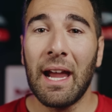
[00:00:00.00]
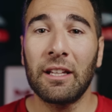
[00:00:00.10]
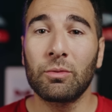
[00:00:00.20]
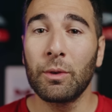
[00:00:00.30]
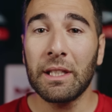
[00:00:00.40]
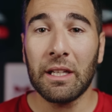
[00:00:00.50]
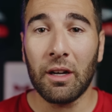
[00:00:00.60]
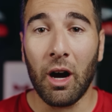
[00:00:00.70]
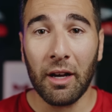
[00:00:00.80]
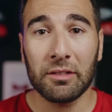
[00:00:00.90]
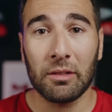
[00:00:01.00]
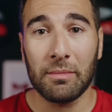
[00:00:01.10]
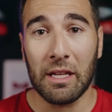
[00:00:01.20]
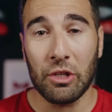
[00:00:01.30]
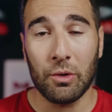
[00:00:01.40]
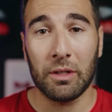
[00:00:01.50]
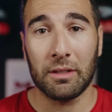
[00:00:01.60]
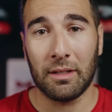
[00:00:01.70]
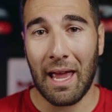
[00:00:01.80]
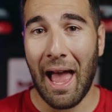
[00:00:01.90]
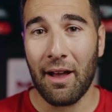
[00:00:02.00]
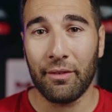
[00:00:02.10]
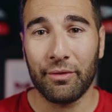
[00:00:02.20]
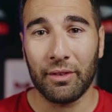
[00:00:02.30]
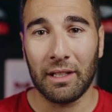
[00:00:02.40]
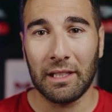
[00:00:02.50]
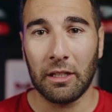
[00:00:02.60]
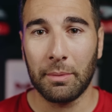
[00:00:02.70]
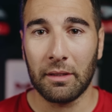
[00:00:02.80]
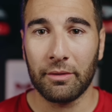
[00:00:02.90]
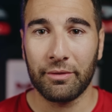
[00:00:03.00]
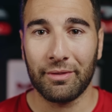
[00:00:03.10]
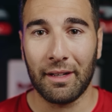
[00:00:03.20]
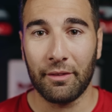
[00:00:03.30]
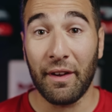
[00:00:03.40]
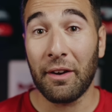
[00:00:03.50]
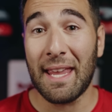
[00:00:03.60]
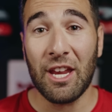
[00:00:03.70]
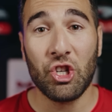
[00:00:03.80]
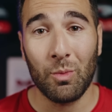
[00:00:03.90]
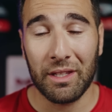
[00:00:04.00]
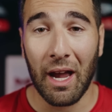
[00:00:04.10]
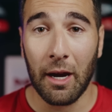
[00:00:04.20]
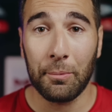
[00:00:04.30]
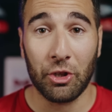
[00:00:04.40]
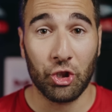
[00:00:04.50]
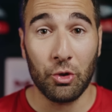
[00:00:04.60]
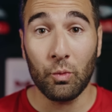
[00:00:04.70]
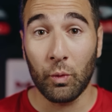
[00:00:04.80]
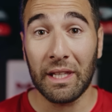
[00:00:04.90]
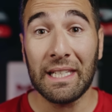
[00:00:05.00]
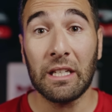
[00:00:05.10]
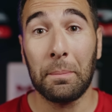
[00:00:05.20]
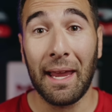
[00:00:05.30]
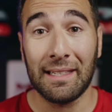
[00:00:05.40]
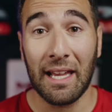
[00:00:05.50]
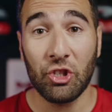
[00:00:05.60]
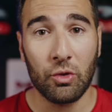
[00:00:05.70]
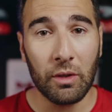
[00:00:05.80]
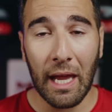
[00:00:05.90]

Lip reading: It's really awesome that you can have a little bit of variation with tire pressure. You really need to pay attention.